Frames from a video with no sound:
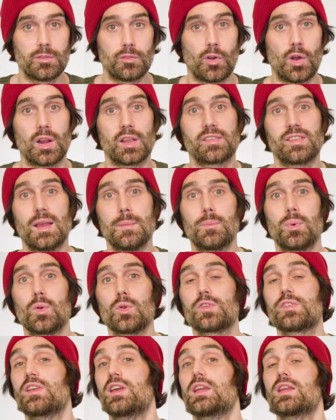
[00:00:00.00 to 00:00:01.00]
for
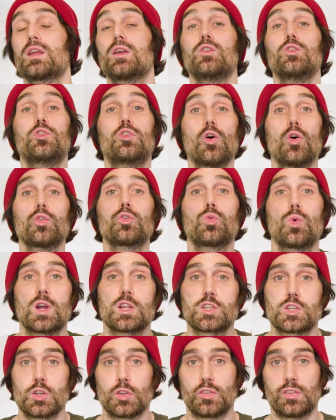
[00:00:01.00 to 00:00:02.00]
example, saying don't
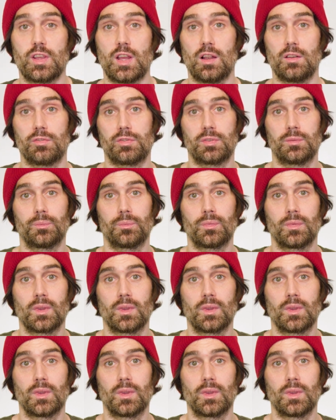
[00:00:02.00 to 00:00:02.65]
wash yourself,